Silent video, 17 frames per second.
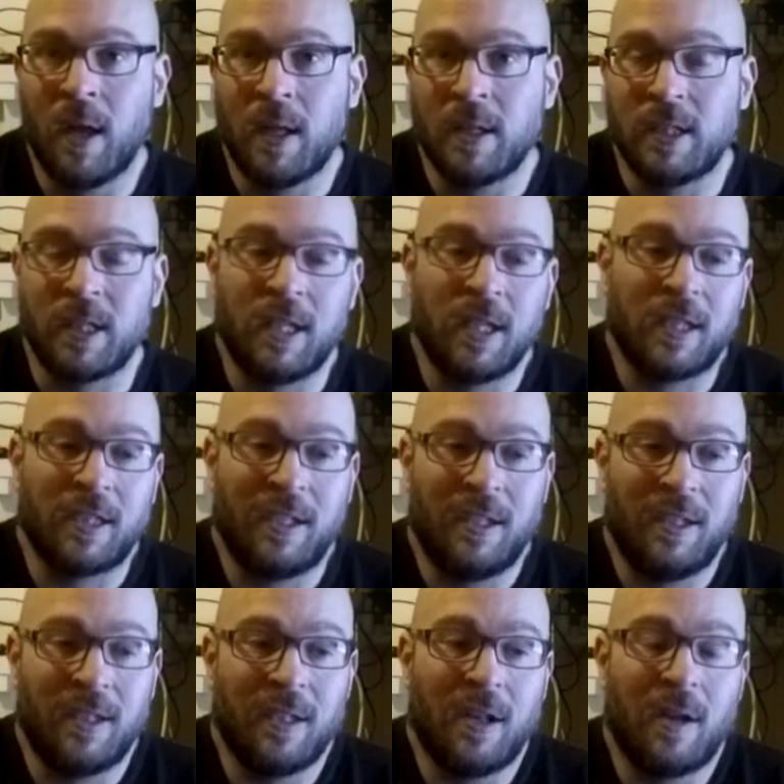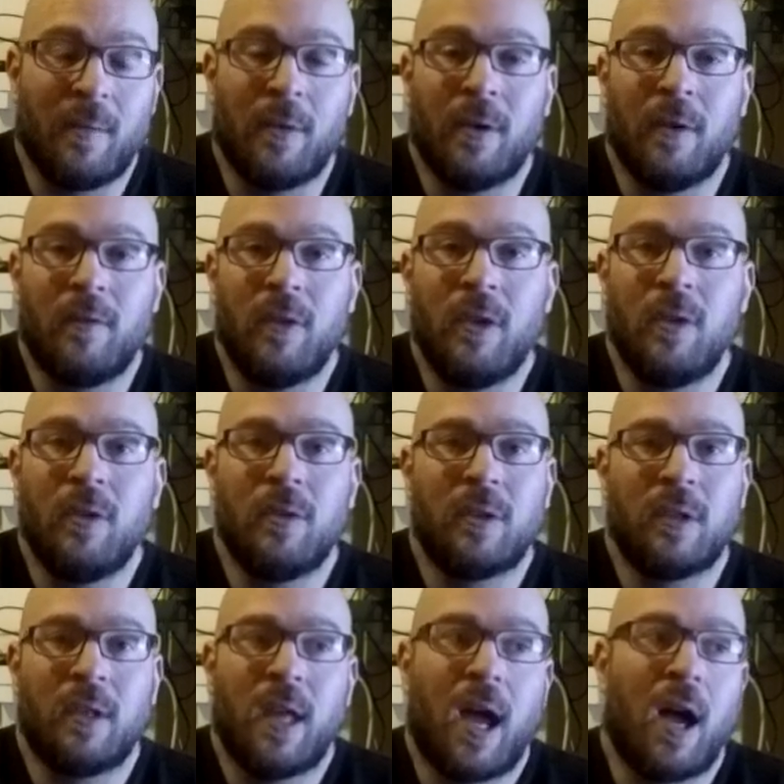to get the number of
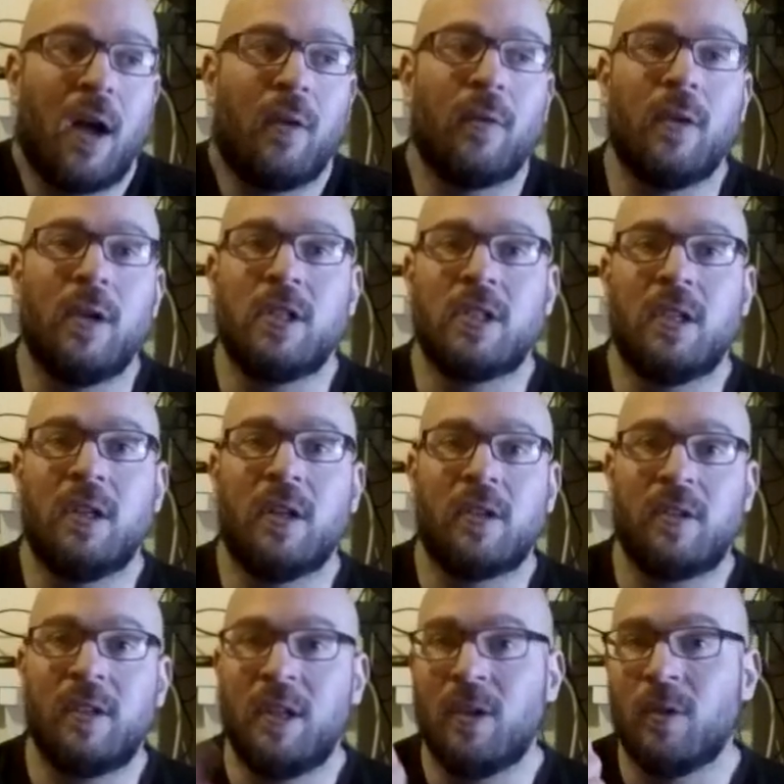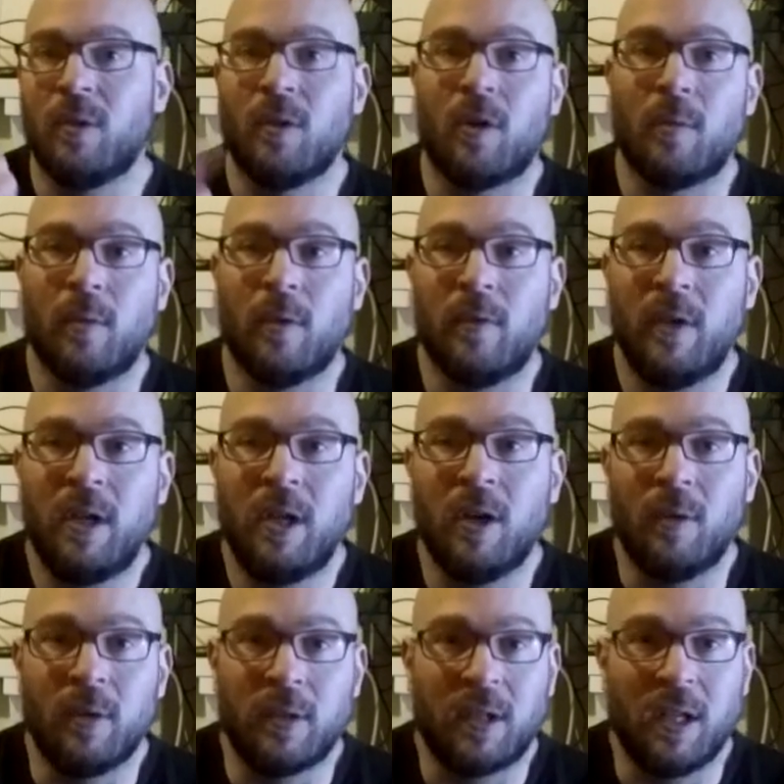views and the outreach that a single normal
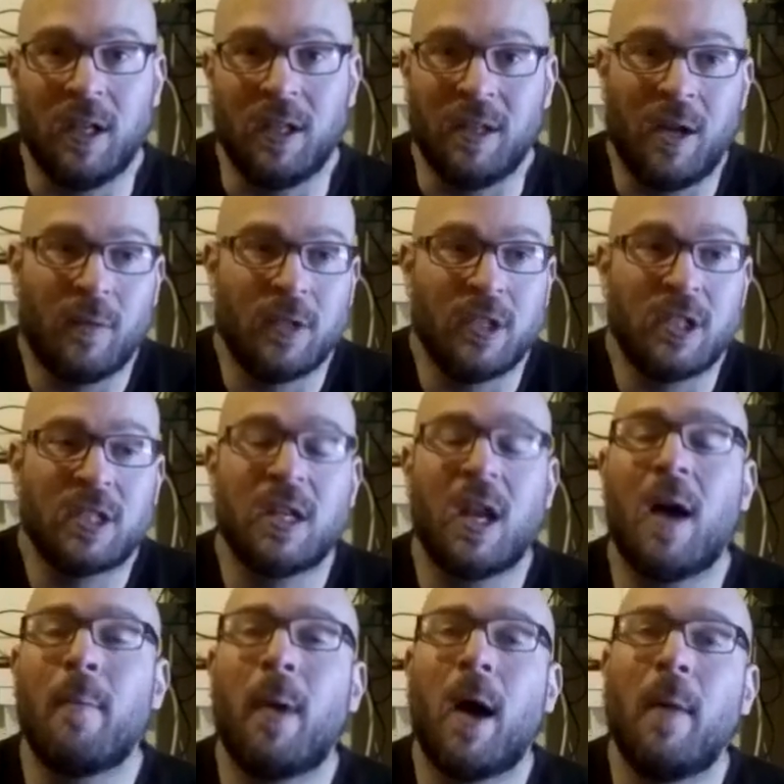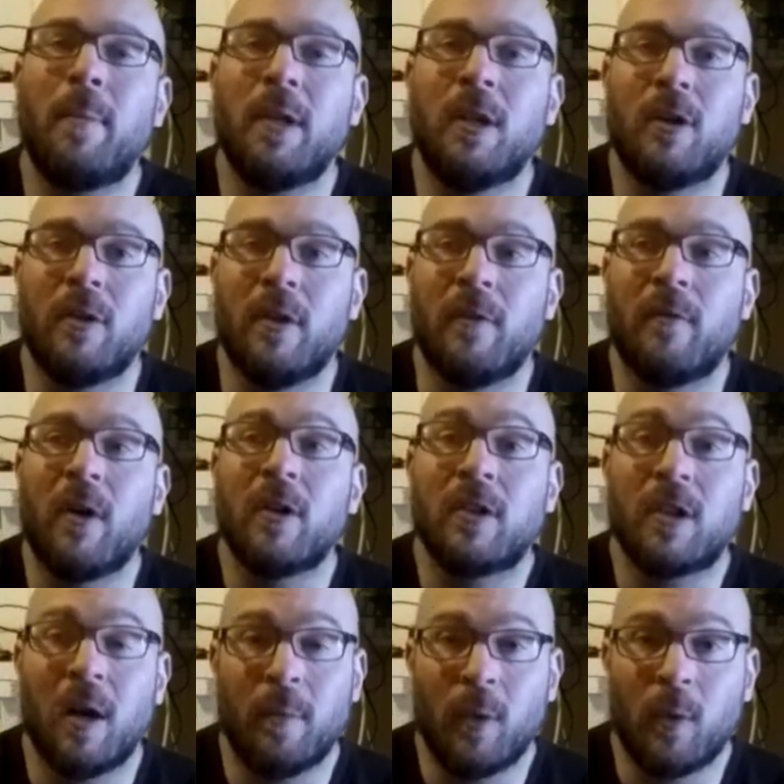video was getting. They were just not popular. The
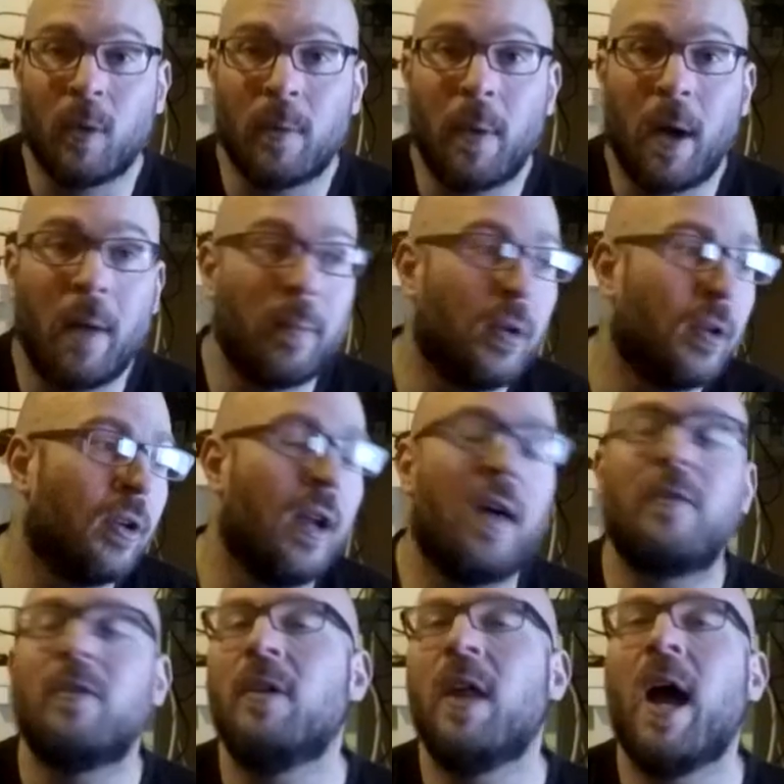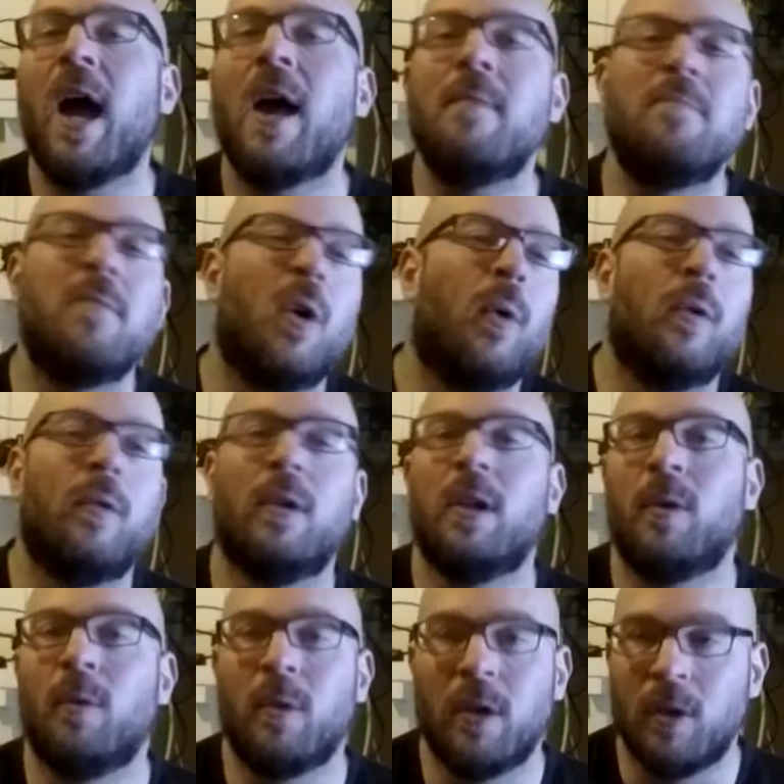first couple were popular, and after that, no one
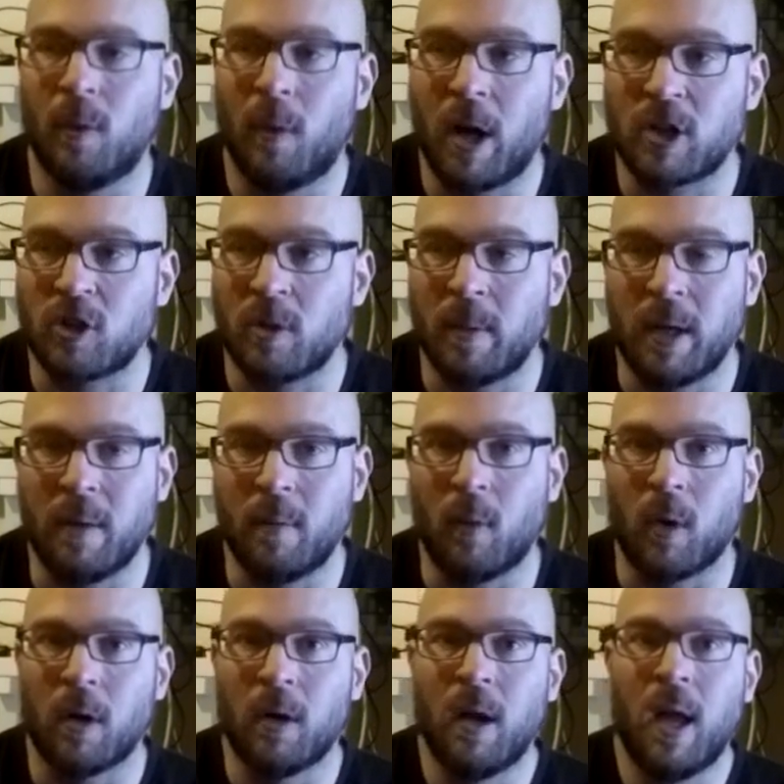really wanted to watch them anymore.